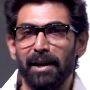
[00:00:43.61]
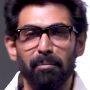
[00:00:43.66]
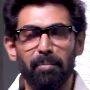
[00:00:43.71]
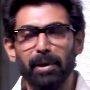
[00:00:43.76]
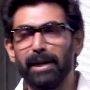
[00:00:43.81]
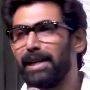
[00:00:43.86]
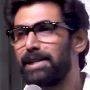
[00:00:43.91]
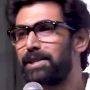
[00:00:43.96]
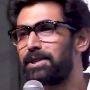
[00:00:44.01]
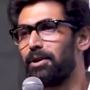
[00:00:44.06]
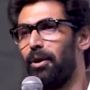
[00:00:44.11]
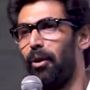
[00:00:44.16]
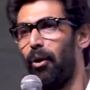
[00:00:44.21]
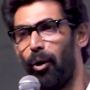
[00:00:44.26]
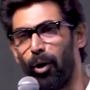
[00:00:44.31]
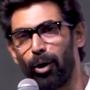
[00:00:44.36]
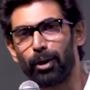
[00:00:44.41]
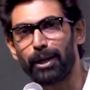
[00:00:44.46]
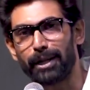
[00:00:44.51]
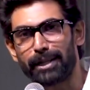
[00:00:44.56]
But it's
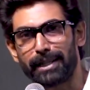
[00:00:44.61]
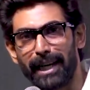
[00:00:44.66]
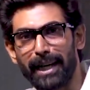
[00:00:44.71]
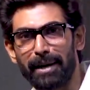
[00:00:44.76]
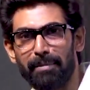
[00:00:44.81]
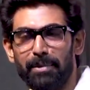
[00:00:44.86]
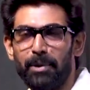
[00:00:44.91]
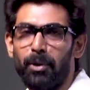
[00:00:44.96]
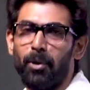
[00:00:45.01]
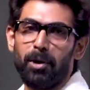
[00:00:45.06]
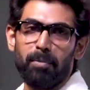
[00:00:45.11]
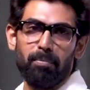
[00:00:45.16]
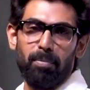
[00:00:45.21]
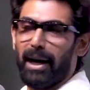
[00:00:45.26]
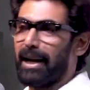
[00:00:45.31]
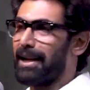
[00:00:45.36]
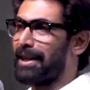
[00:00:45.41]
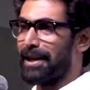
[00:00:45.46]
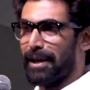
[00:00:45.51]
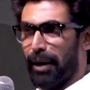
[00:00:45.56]
all the time known
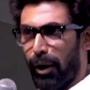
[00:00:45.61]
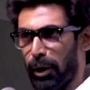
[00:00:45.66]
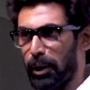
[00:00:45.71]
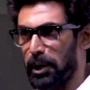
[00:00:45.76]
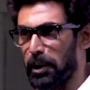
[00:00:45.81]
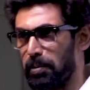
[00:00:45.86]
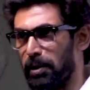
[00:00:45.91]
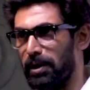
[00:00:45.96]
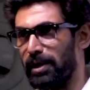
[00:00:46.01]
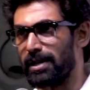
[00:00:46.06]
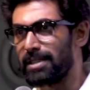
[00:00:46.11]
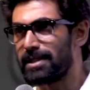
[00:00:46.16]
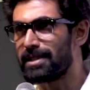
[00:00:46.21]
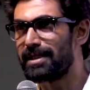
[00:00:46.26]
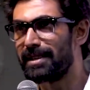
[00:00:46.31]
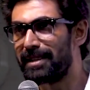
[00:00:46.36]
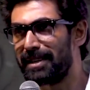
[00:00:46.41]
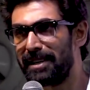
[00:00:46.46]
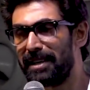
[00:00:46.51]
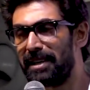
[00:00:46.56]
by the entrepreneurs.